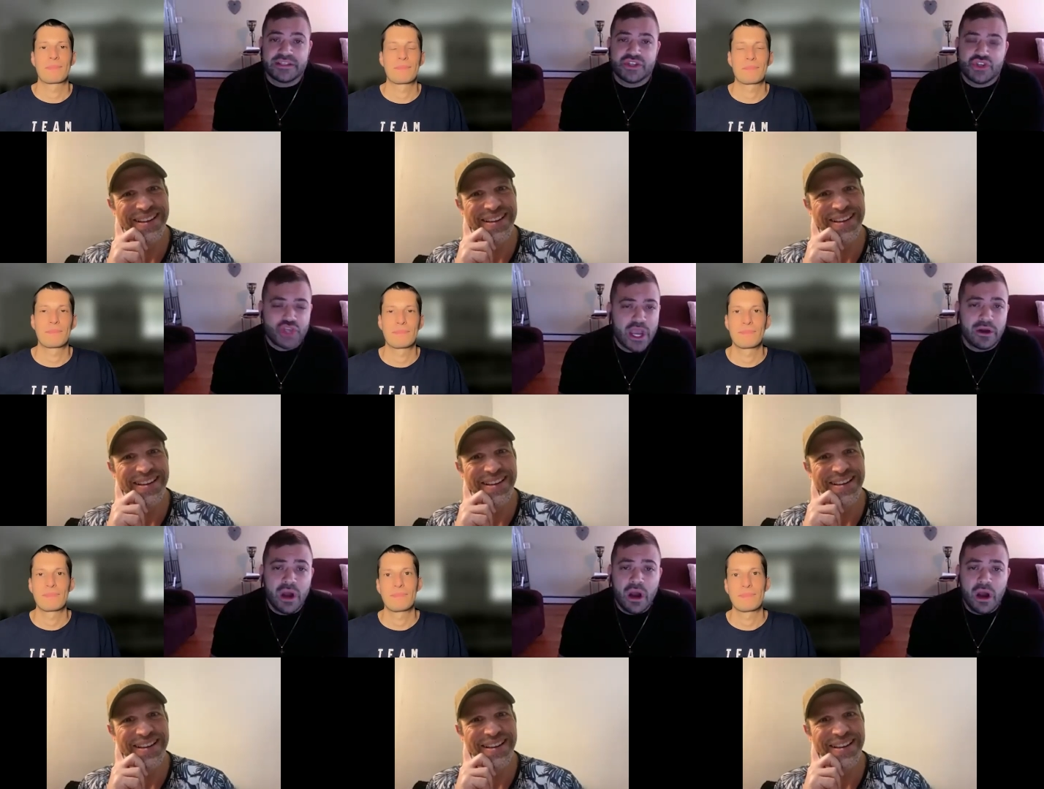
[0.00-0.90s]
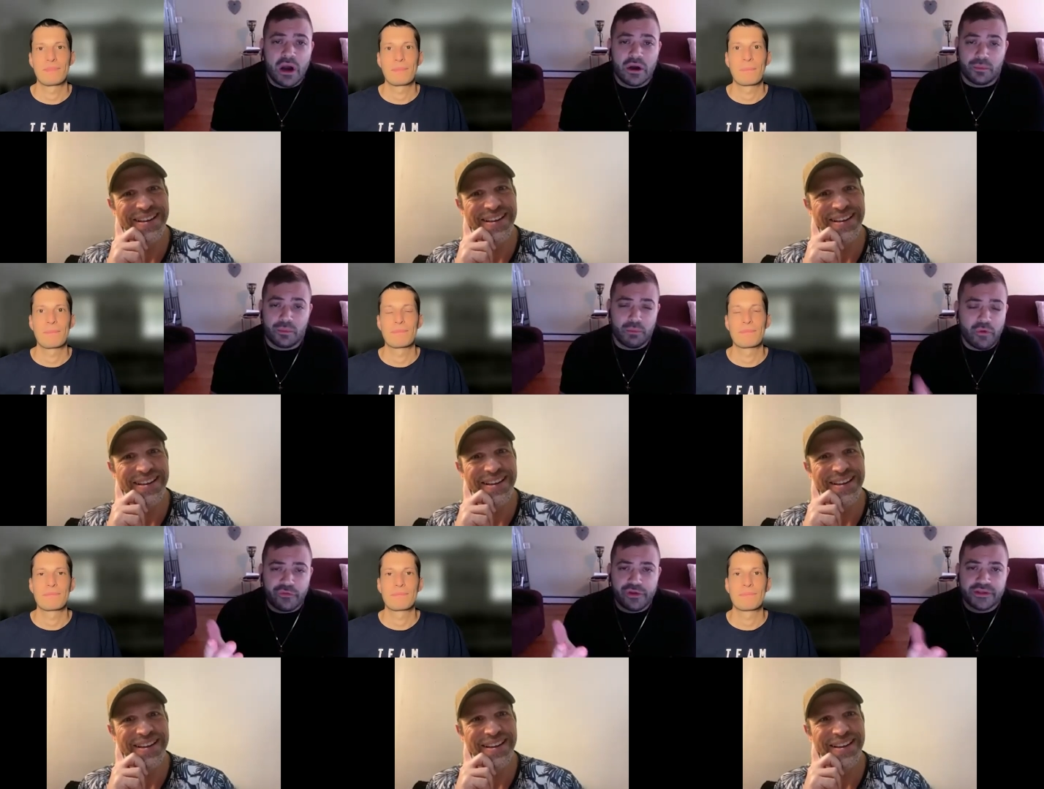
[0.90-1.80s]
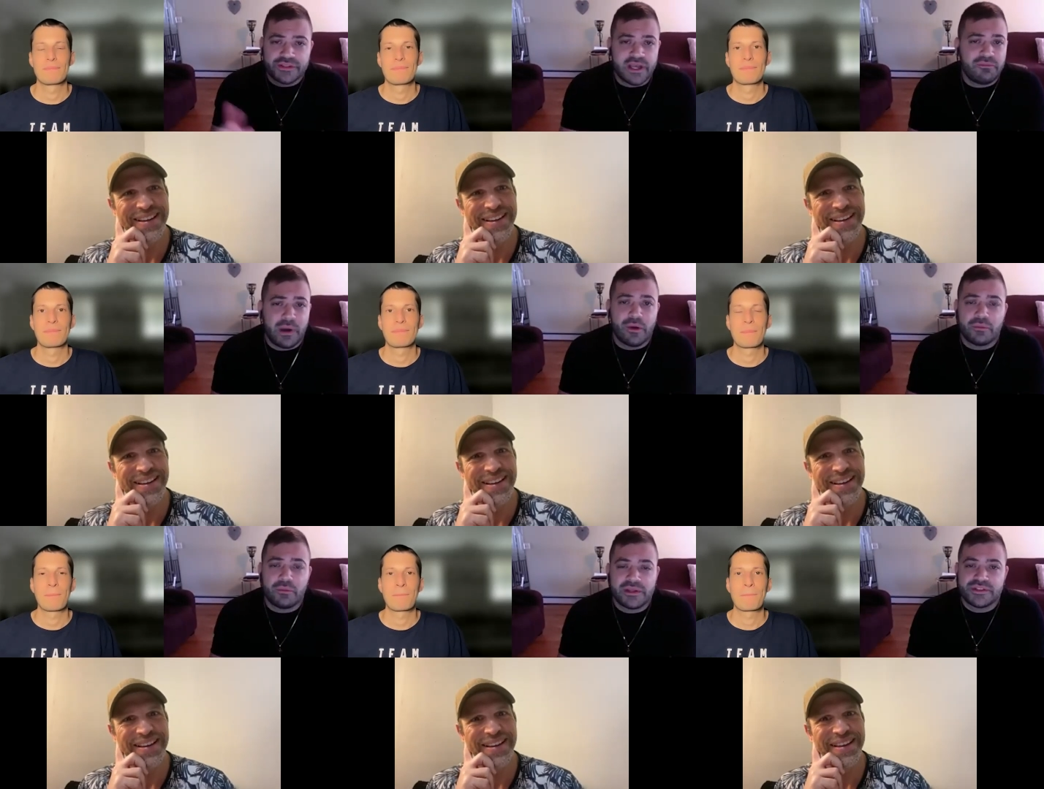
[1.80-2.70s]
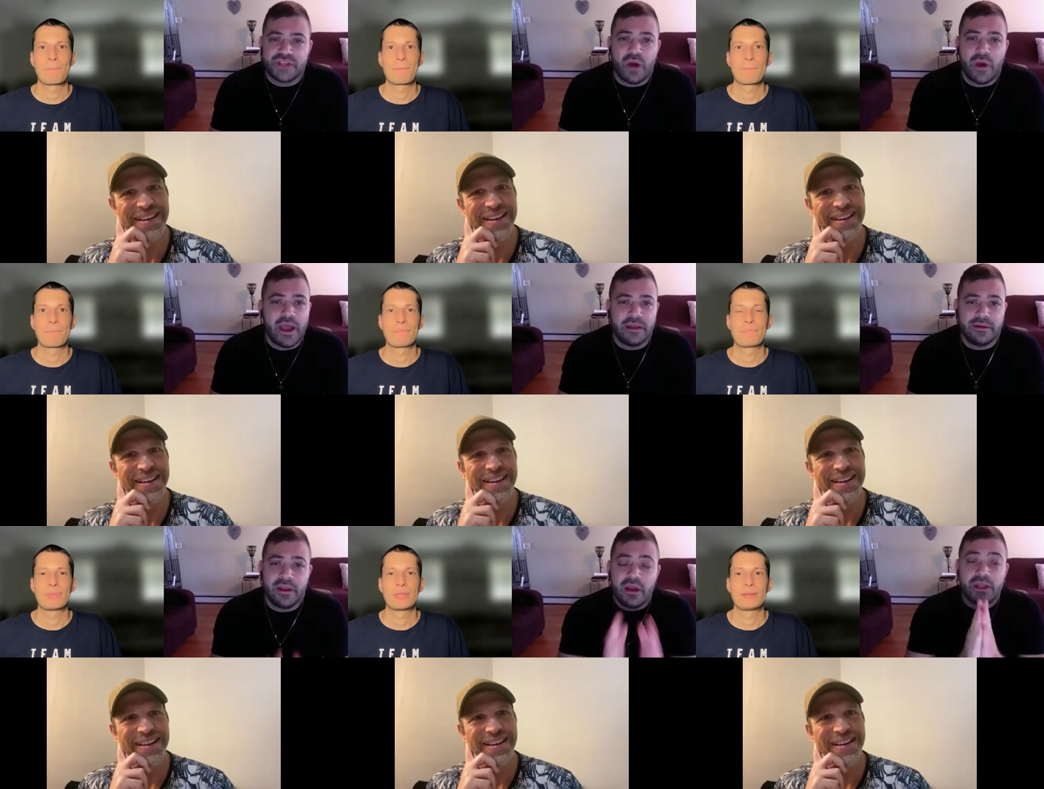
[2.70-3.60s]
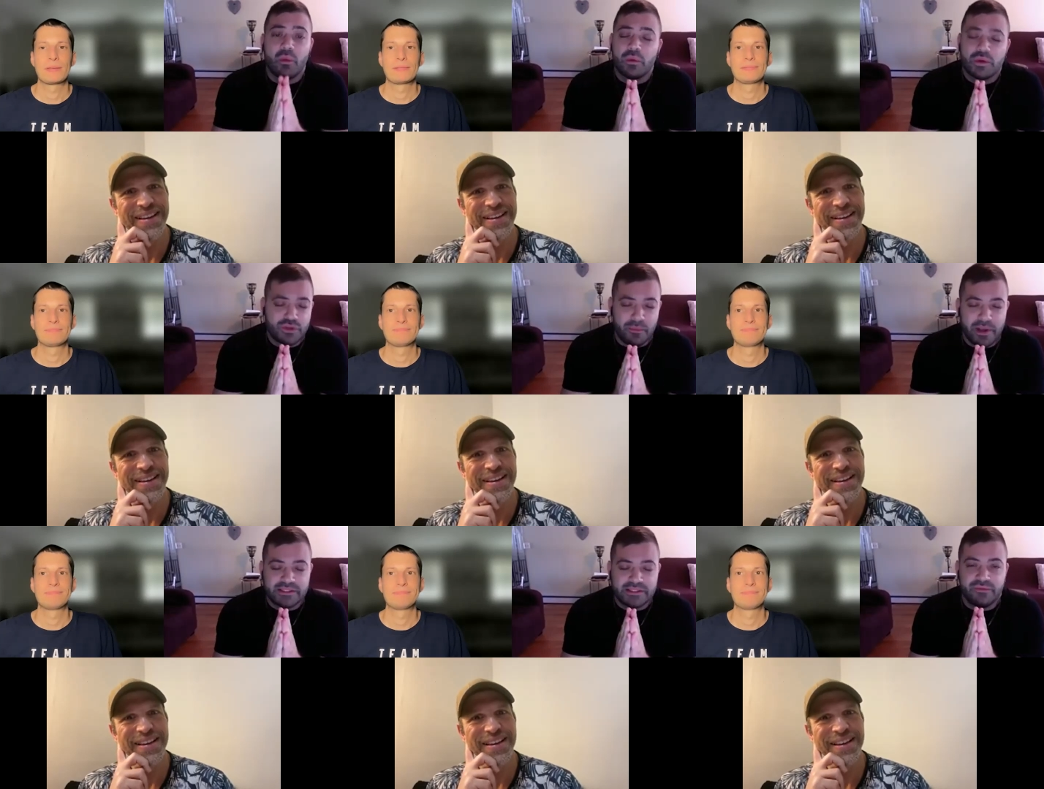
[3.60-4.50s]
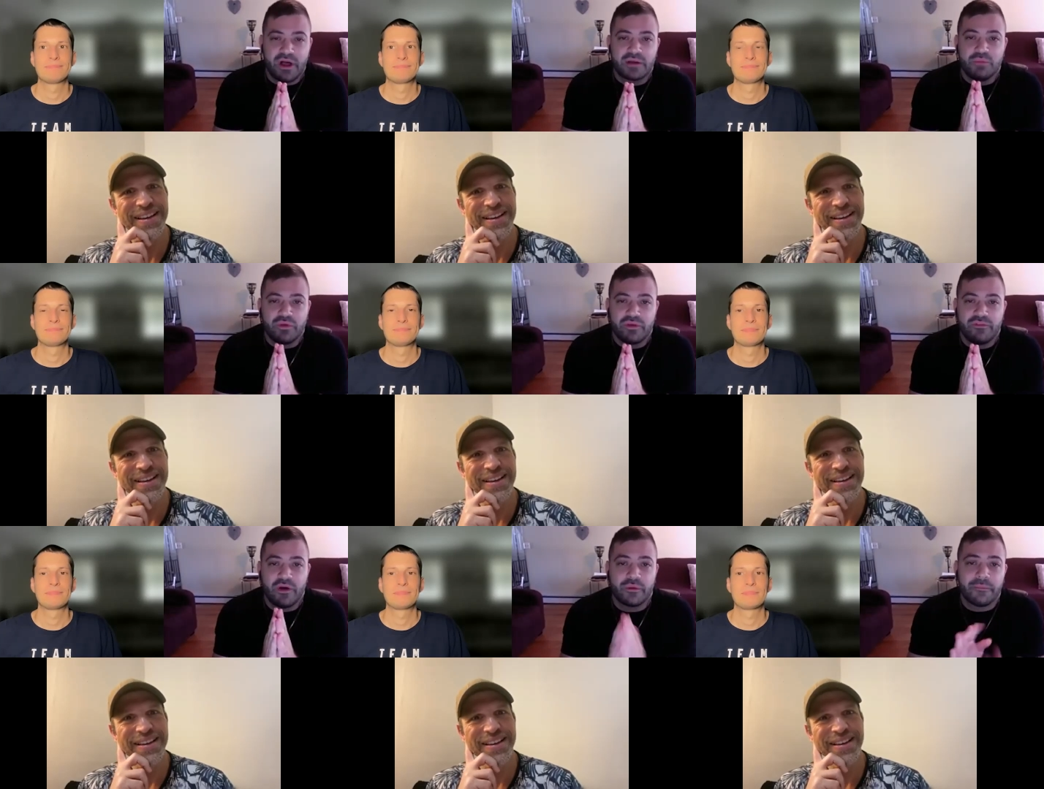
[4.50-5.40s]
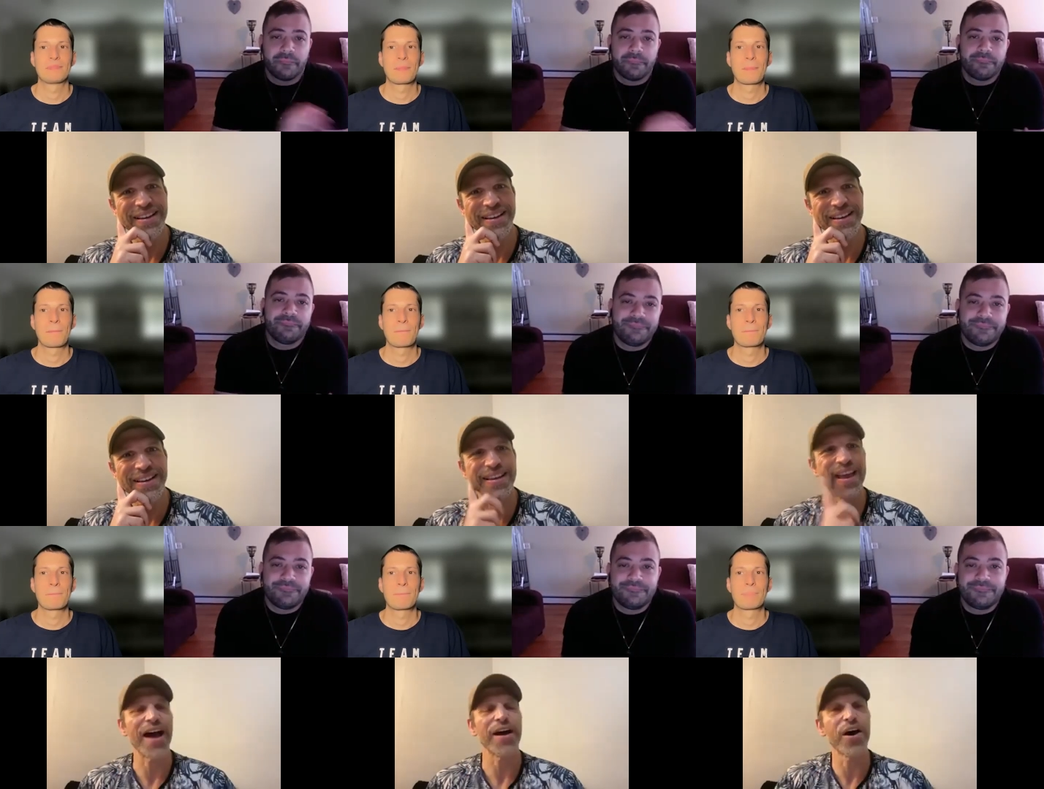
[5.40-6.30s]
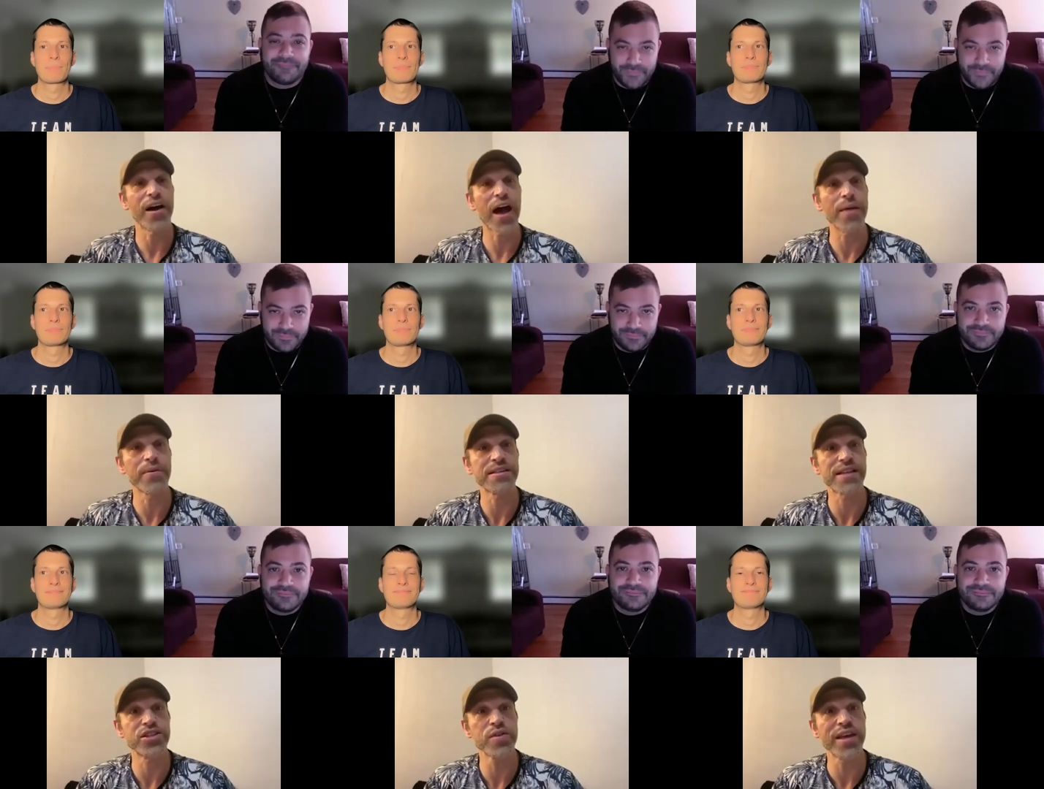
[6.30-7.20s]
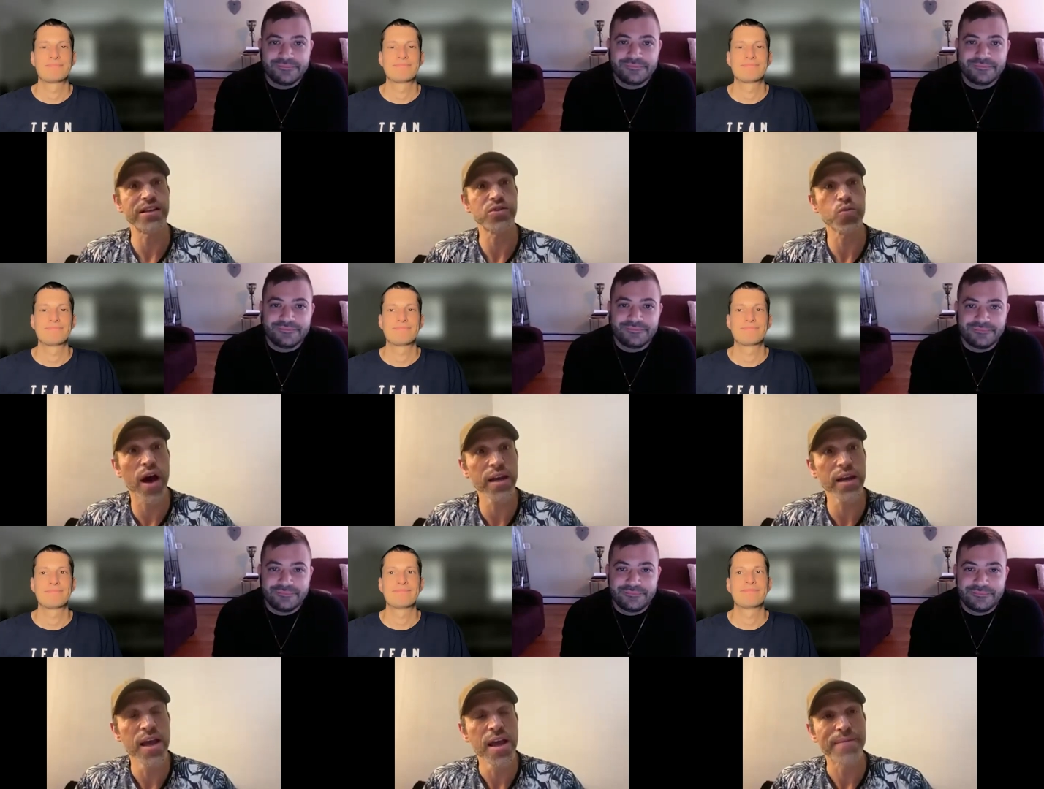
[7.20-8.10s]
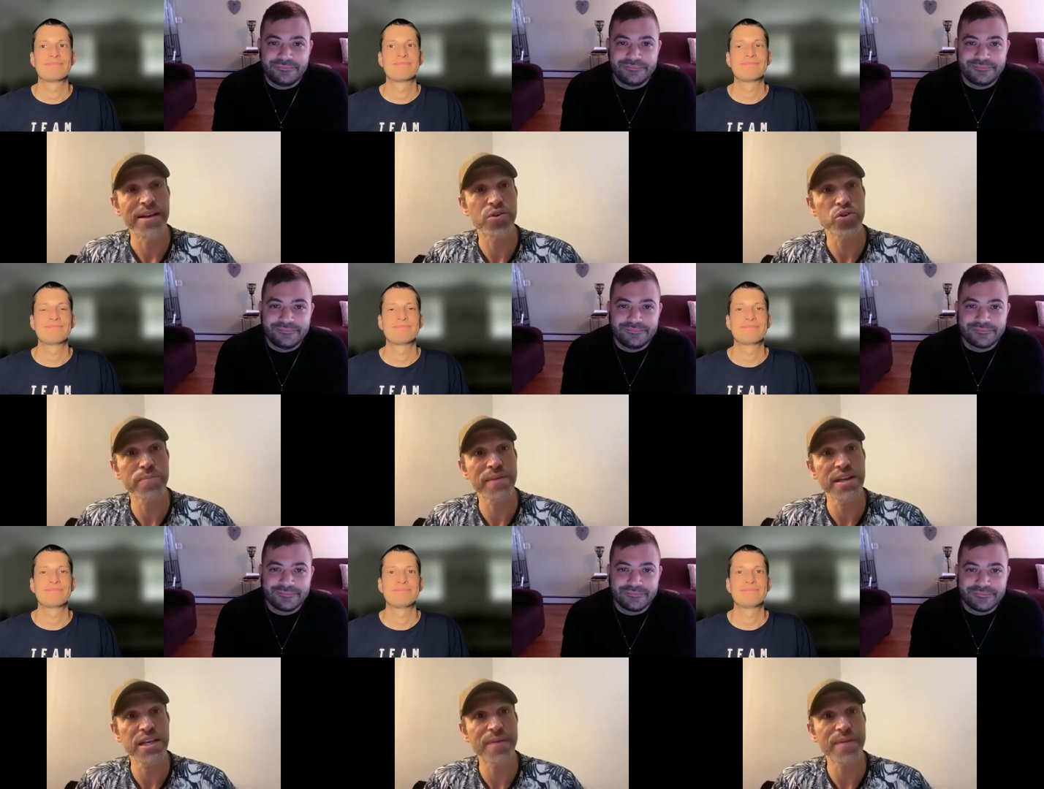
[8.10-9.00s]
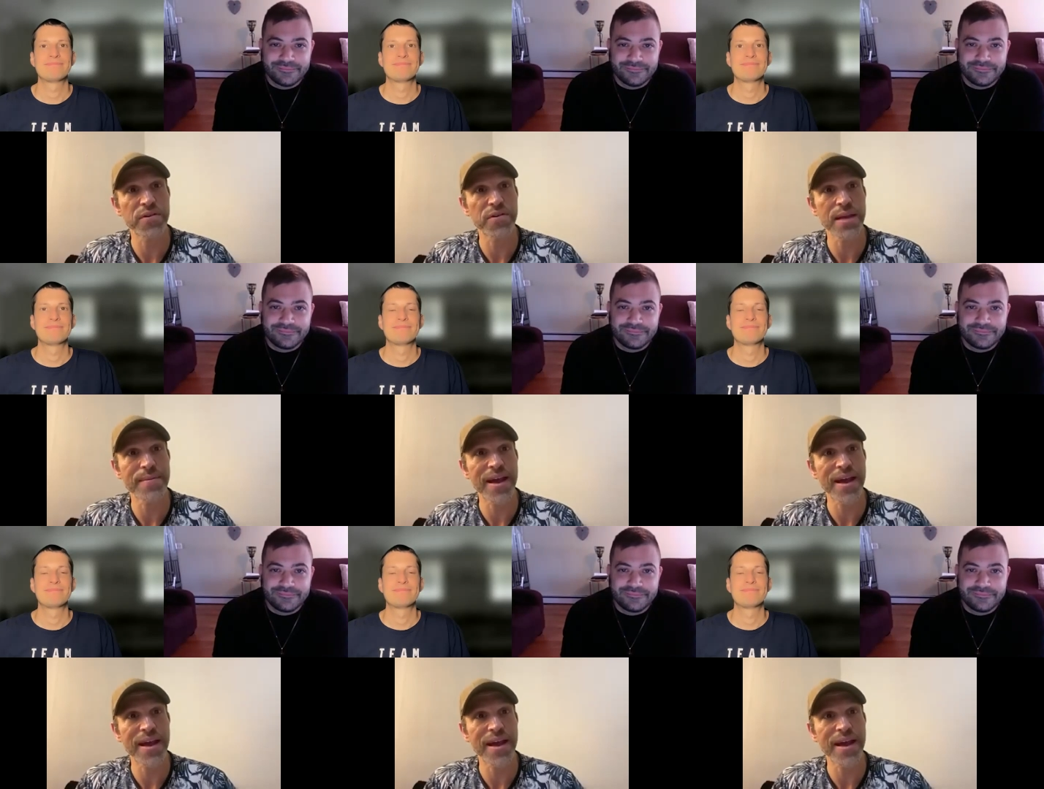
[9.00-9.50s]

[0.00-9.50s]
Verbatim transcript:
Speaker 1: to share or promote for yourself, by all means, go ahead. We wish you the best of luck moving forward.
Speaker 2: Yeah, I'm going to say two things. One, my social media is my first name,